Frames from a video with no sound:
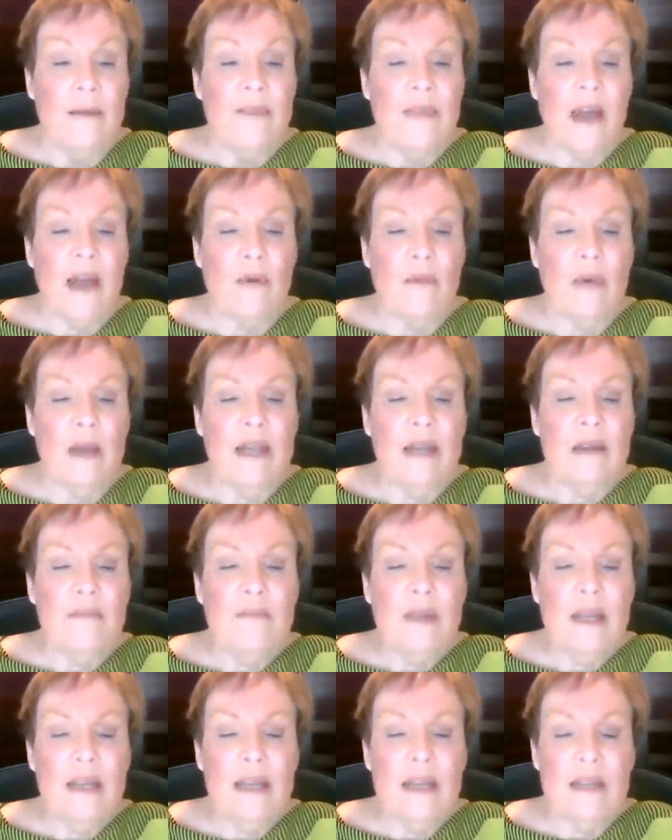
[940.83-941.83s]
that we can
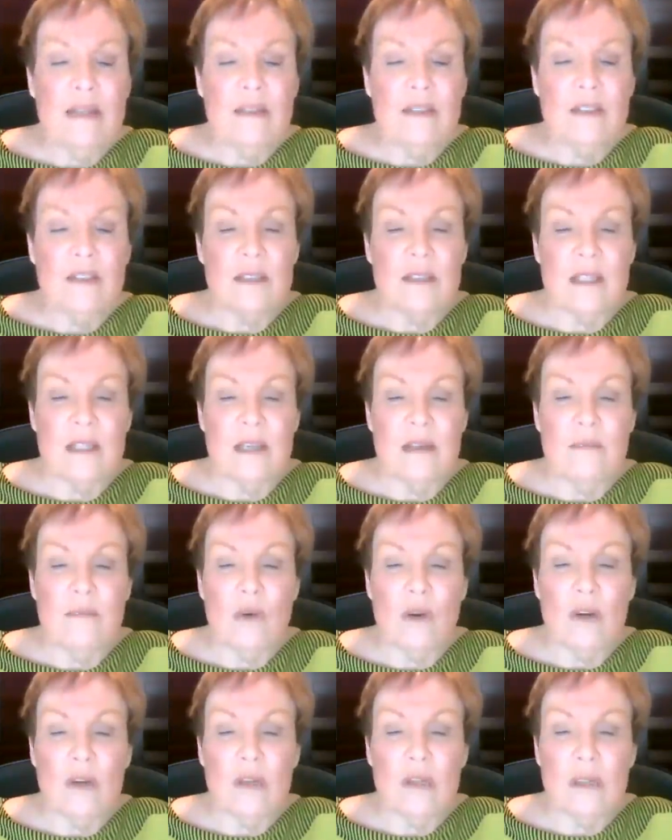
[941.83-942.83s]
begin to see
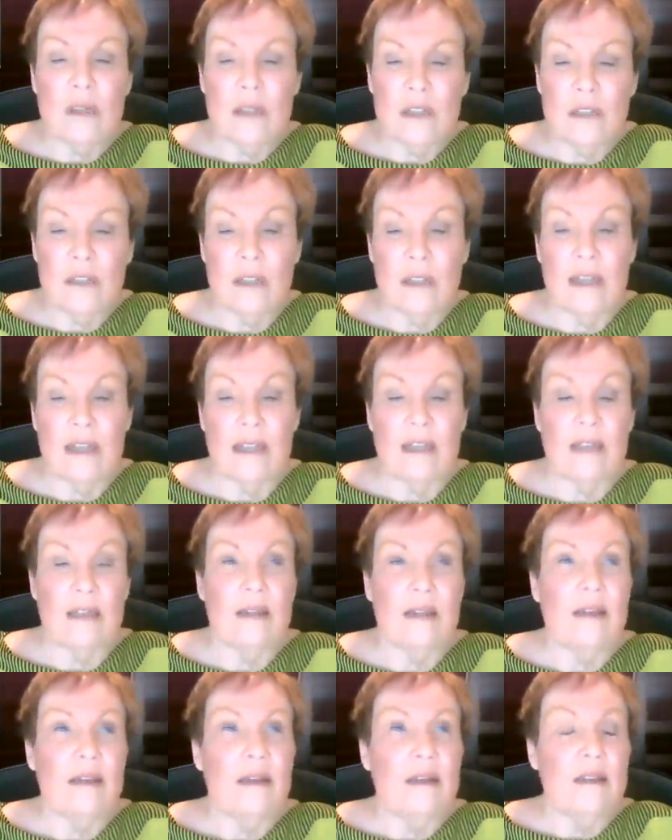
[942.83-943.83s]
more clearly
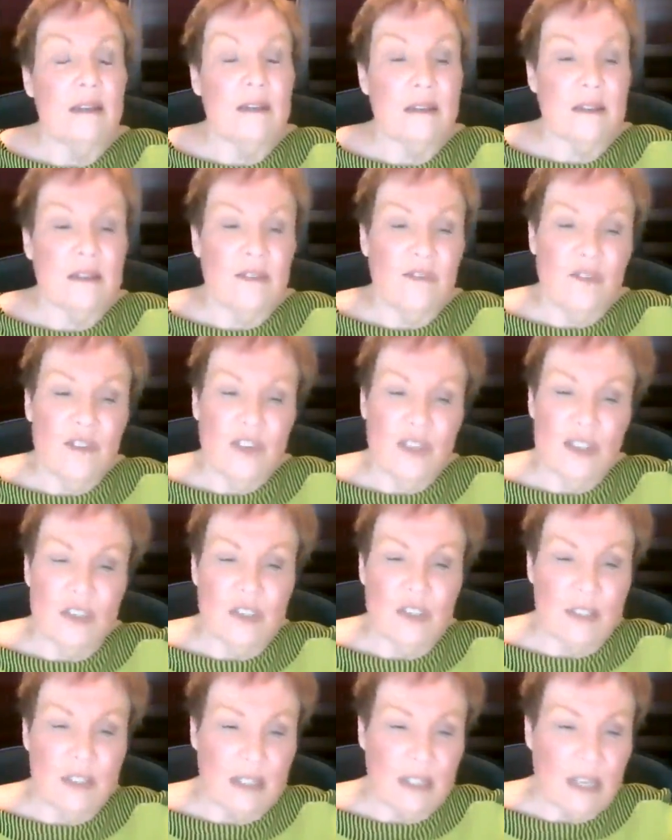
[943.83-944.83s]
the
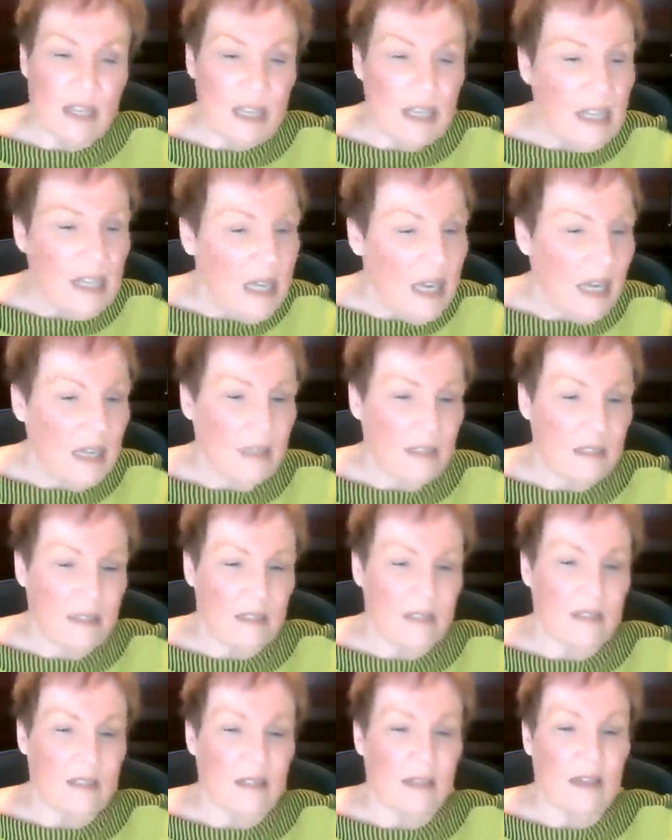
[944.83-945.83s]
sufficiency in us
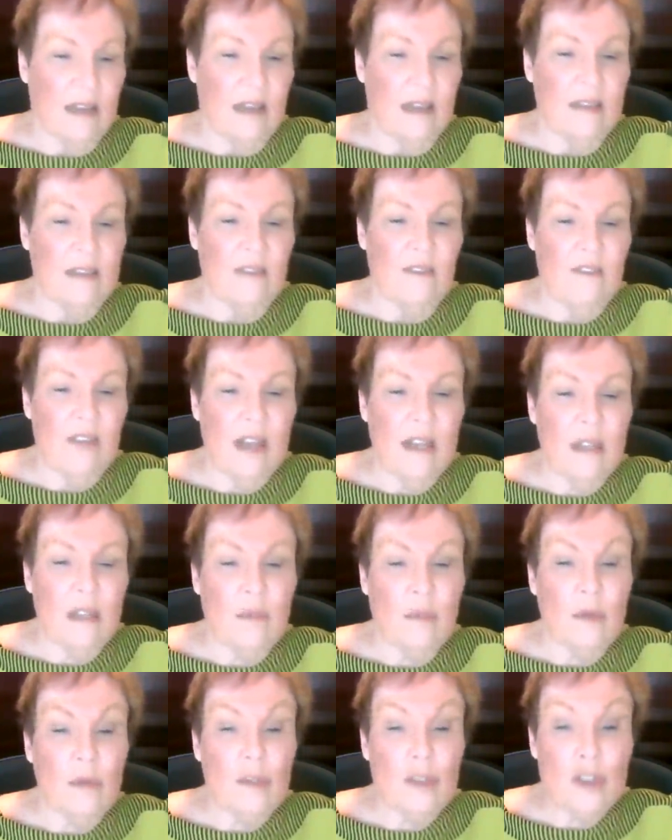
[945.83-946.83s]
and
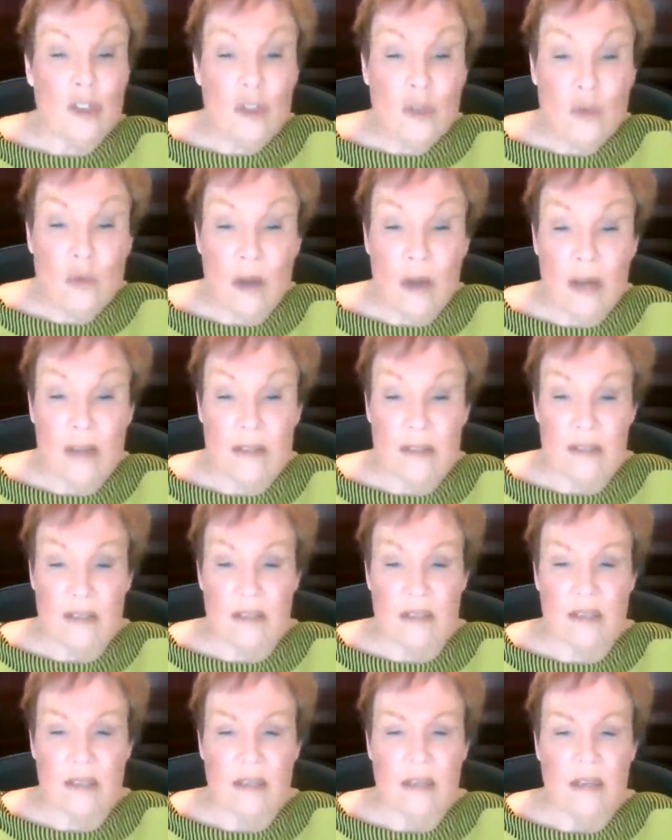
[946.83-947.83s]
available to
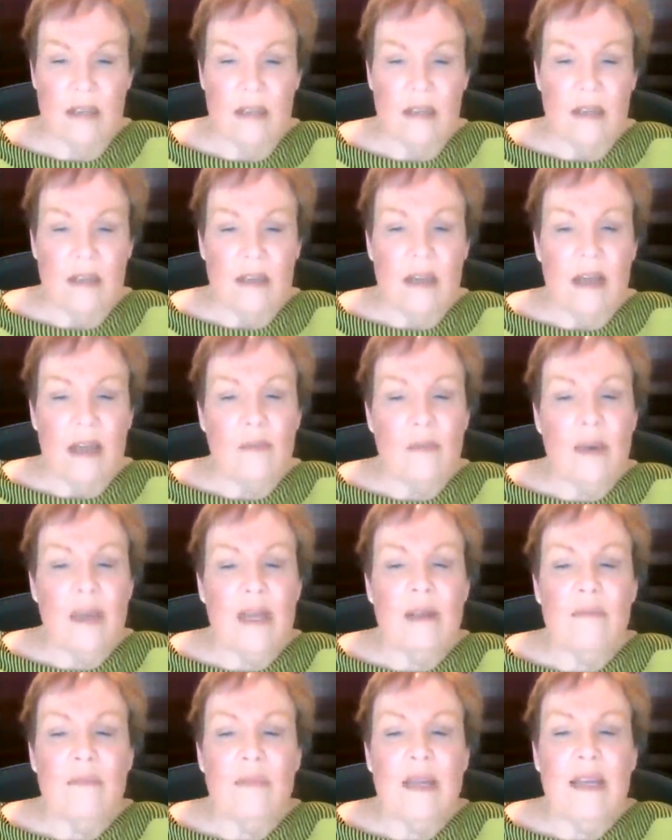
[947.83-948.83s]
us, and we
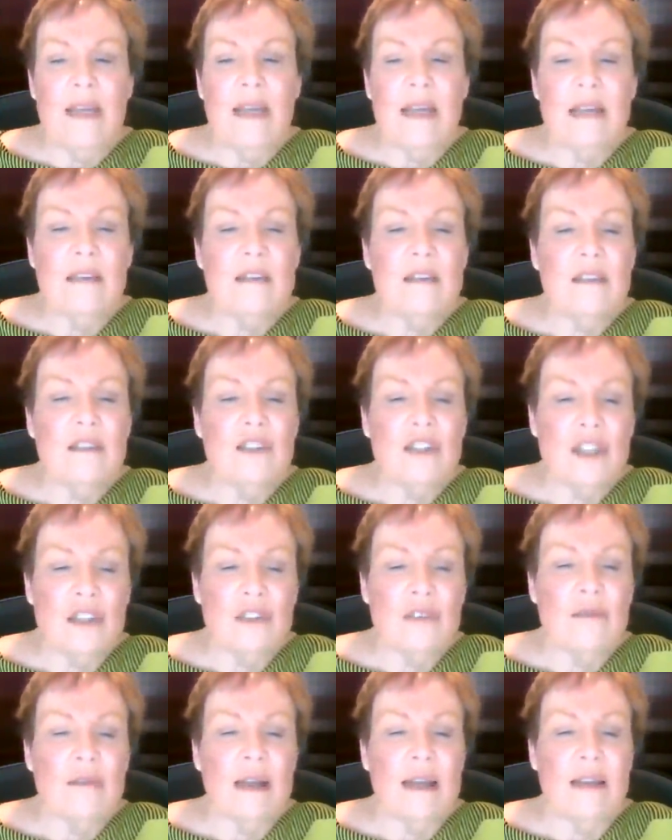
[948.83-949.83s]
can begin to
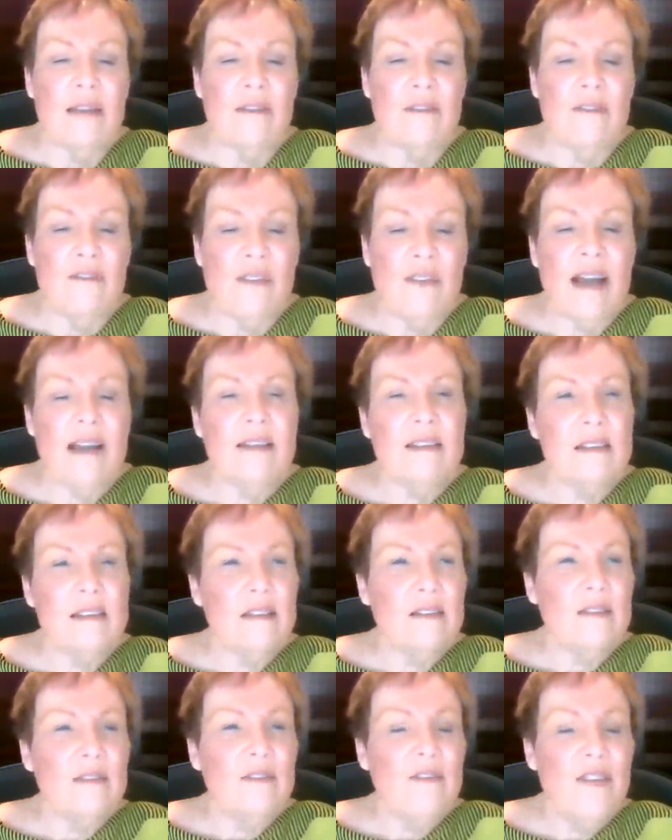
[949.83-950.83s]
generate
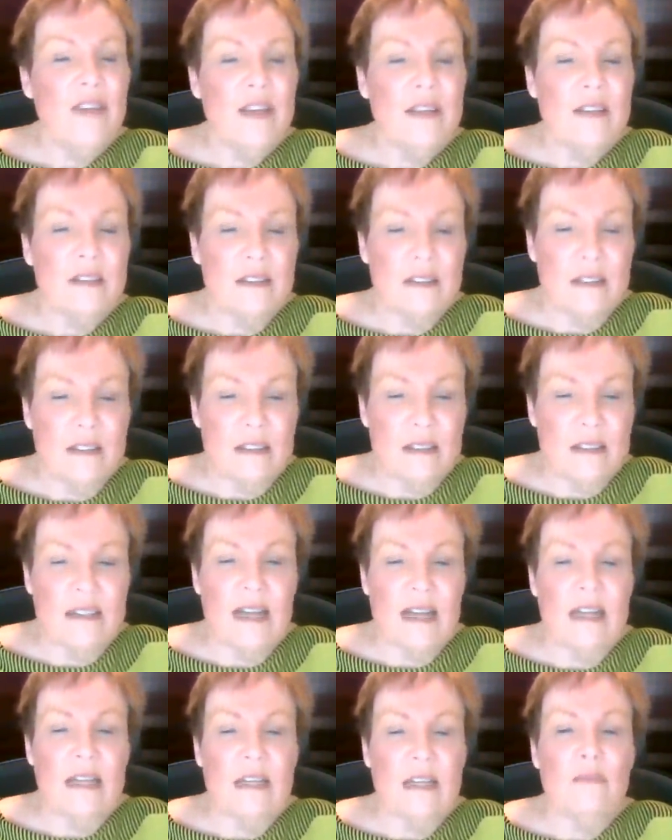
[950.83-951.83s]
effective,
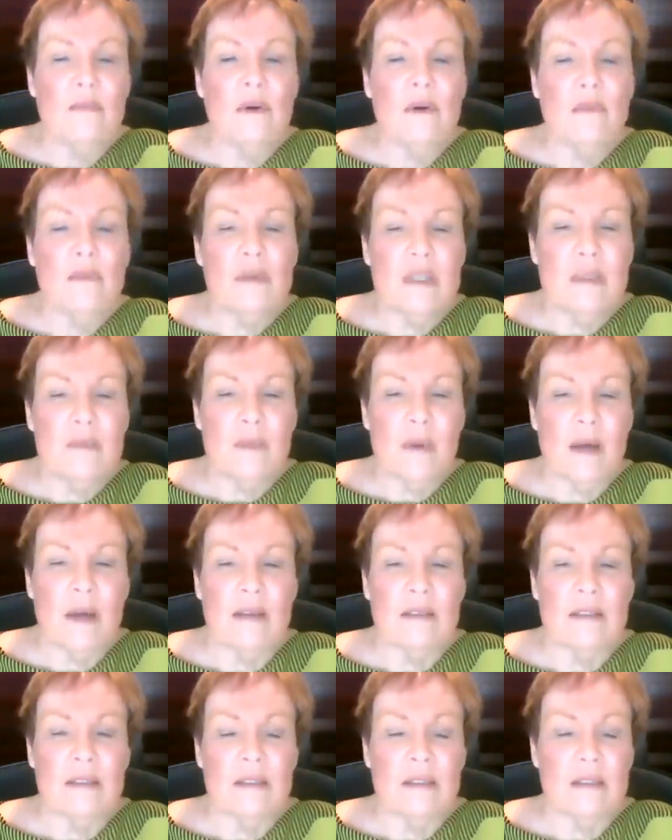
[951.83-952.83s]
sustainable
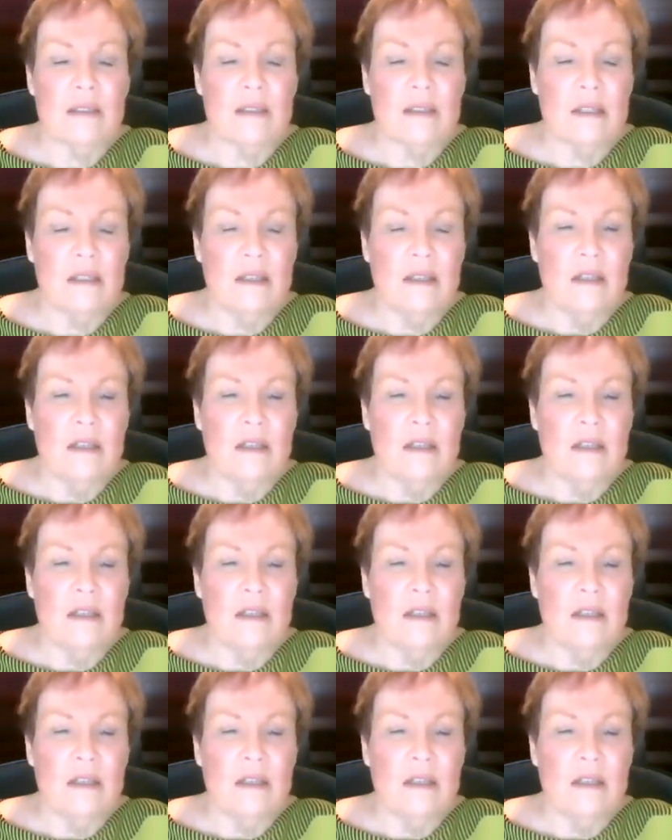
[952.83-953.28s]
responses